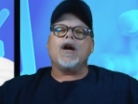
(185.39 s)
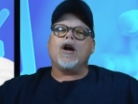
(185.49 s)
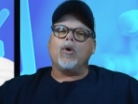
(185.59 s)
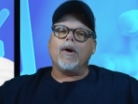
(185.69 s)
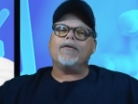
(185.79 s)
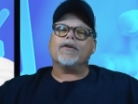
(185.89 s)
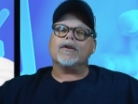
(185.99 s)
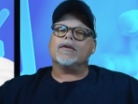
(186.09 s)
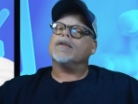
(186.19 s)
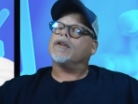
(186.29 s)

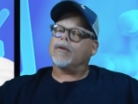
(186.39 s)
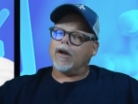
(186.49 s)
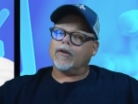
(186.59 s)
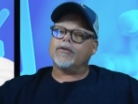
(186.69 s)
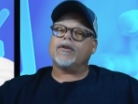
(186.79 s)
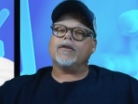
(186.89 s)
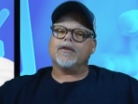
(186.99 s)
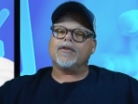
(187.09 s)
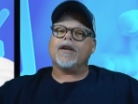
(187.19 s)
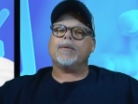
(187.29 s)
However, there are still
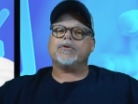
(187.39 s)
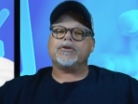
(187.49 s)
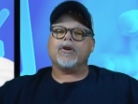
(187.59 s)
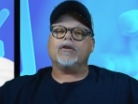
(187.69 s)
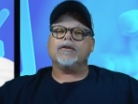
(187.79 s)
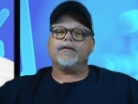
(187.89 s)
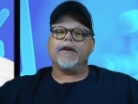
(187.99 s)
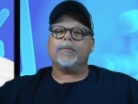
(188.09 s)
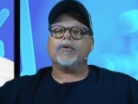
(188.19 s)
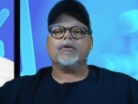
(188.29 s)
established Hall of
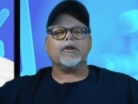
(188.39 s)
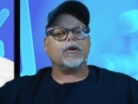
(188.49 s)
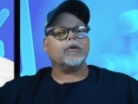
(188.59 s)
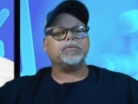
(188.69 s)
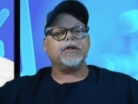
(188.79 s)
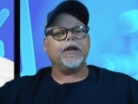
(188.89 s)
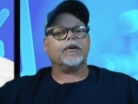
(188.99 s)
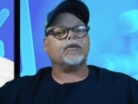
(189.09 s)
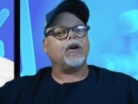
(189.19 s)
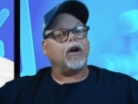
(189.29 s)
Famers and current
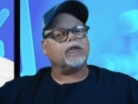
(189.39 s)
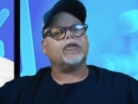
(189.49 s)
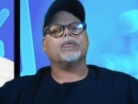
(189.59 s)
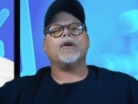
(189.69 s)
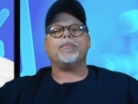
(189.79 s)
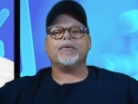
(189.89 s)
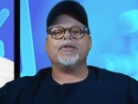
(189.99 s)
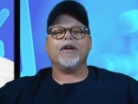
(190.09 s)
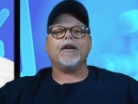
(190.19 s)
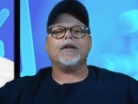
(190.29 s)
players also
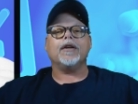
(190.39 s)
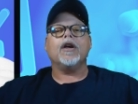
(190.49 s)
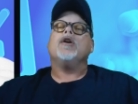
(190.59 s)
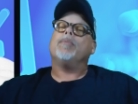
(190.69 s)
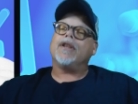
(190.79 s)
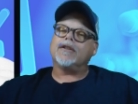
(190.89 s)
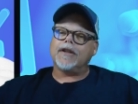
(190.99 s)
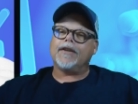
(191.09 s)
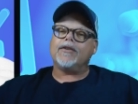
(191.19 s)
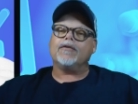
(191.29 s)
represented by the
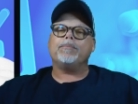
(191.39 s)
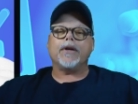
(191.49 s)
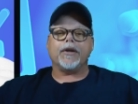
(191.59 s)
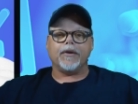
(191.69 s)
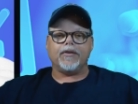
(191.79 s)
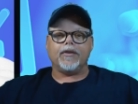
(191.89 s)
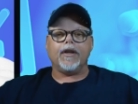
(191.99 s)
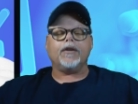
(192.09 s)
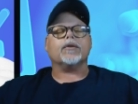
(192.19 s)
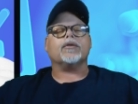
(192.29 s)
likes of Barry
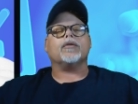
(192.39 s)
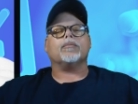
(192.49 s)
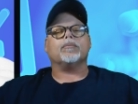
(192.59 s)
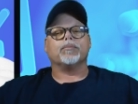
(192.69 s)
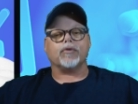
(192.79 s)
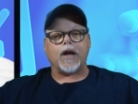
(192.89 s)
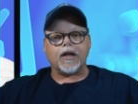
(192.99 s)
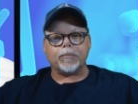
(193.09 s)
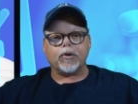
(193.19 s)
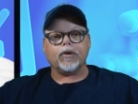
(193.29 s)
Sanders,
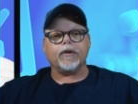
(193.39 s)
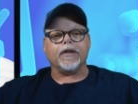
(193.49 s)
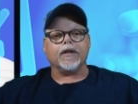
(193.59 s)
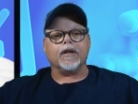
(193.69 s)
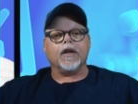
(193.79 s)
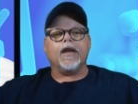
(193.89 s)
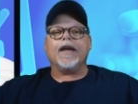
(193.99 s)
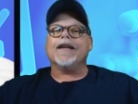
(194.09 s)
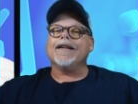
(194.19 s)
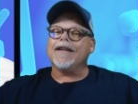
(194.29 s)
Brock Purdy,
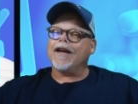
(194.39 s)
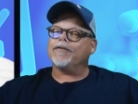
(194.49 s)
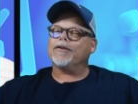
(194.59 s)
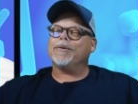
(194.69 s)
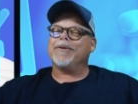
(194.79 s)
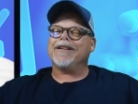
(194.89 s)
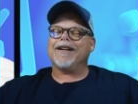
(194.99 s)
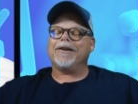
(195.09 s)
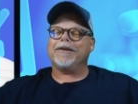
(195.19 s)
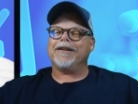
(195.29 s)
and never to be
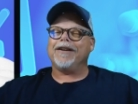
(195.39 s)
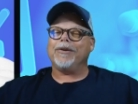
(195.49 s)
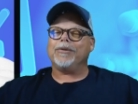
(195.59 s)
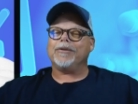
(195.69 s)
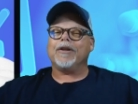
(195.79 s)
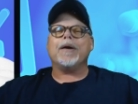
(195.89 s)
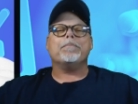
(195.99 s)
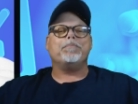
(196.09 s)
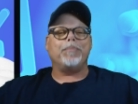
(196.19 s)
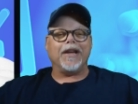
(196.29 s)
counted out,
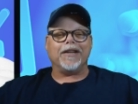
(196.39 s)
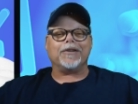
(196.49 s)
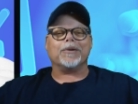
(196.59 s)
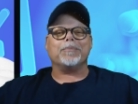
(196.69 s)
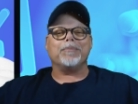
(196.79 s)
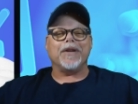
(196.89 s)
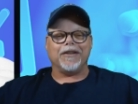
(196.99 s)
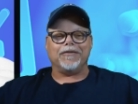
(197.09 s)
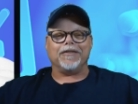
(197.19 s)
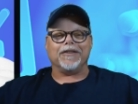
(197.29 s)
Baker
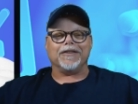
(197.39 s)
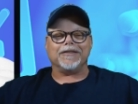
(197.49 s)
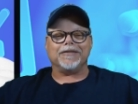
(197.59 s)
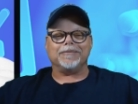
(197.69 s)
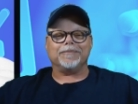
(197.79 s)
Mayfield.